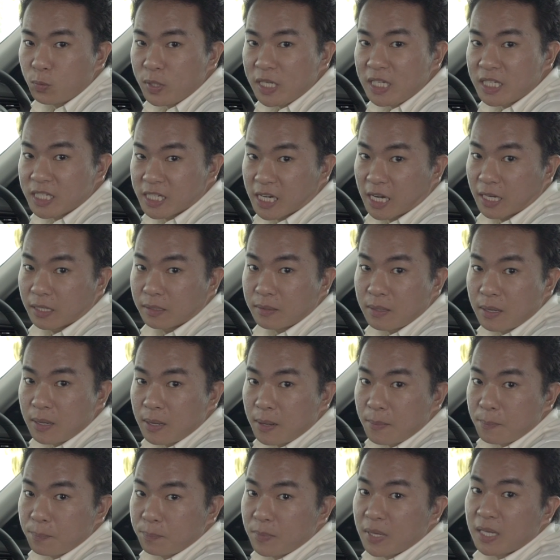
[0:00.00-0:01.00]
WeChat,
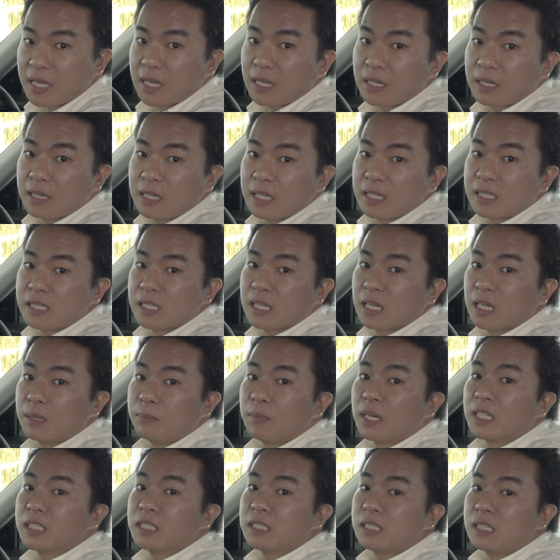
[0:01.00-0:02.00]
making this a
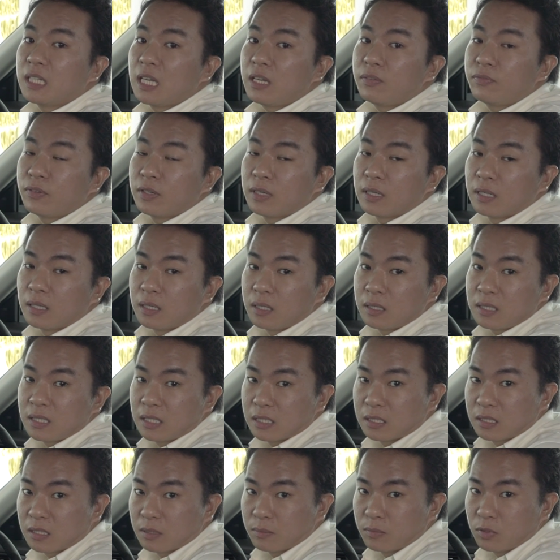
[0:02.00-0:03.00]
much safer
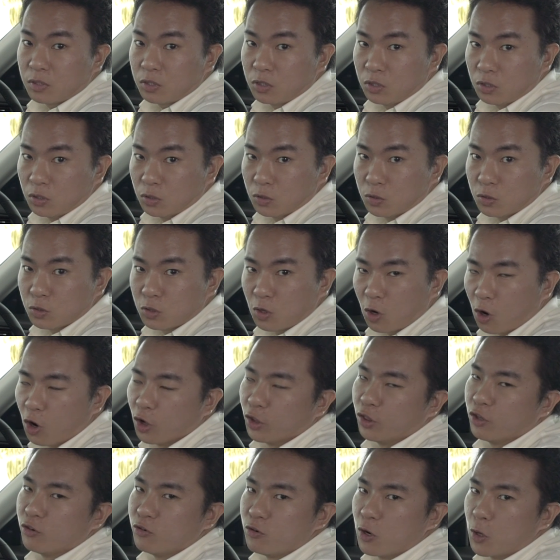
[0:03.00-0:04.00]
system to use
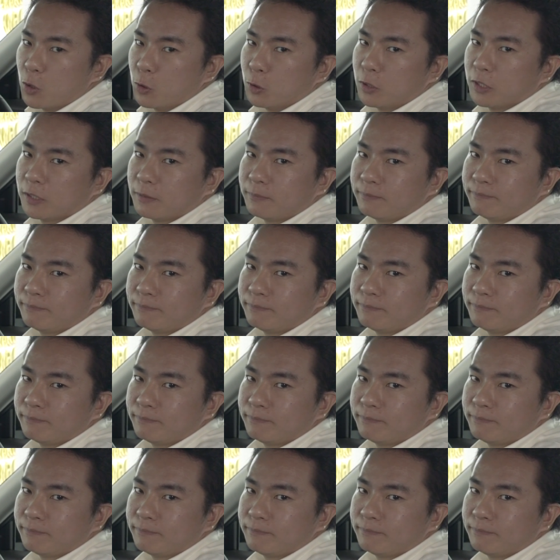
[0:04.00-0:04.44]
on the road.